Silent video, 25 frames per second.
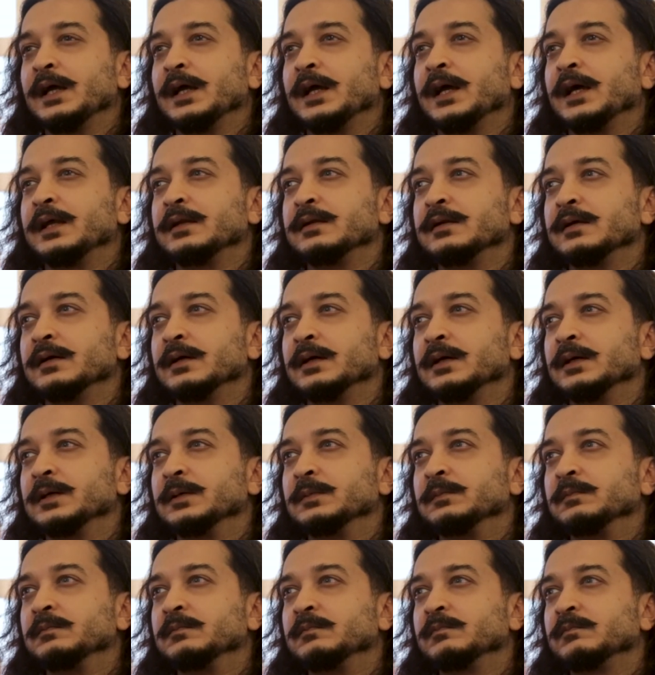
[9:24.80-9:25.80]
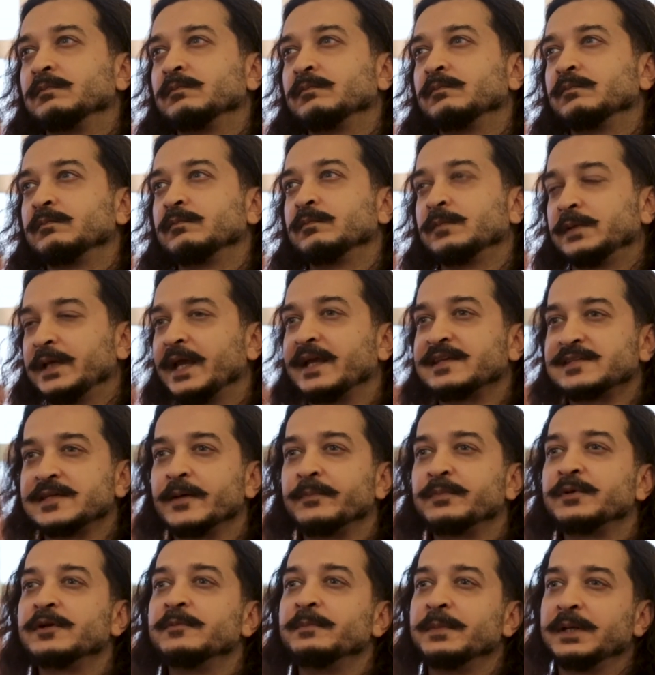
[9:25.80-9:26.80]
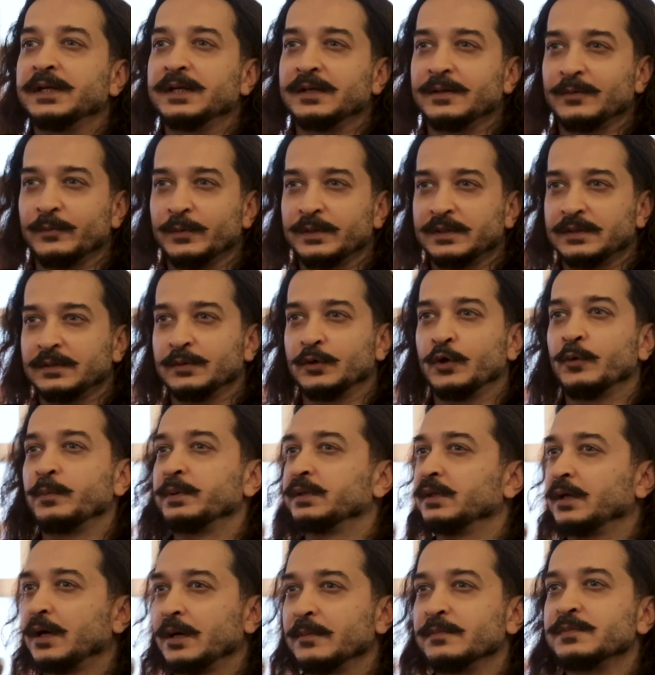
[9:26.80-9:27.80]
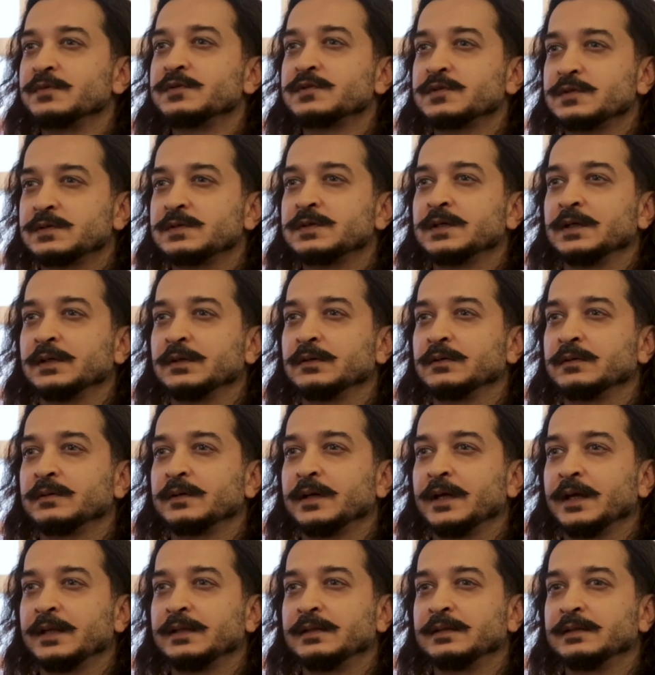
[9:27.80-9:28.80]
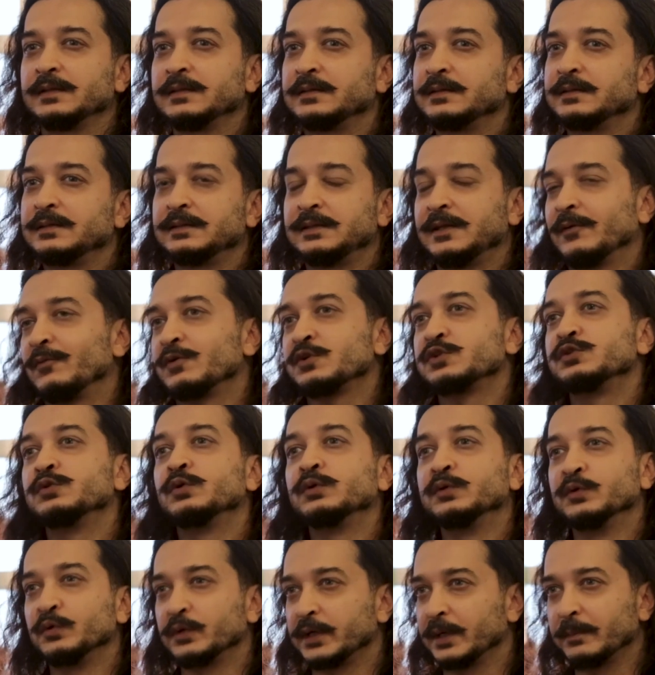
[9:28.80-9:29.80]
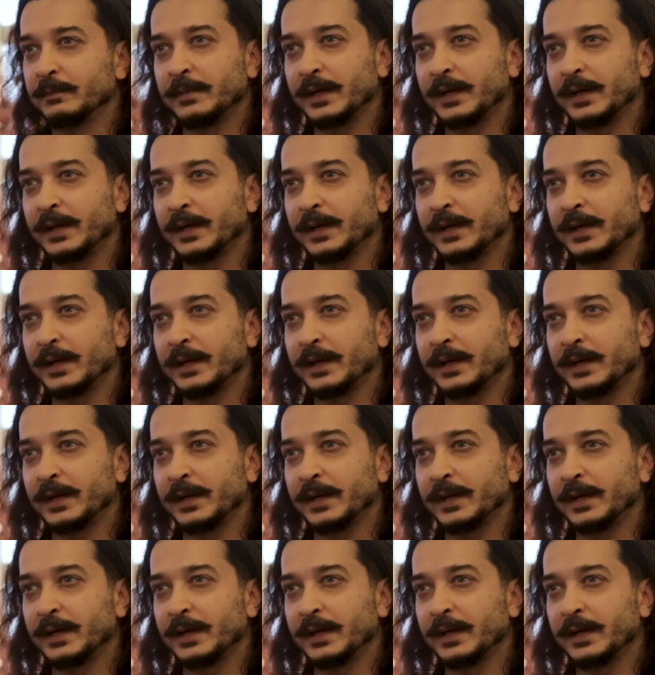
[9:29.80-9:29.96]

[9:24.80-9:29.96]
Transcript: And they accepted me with open arms, and there was no looking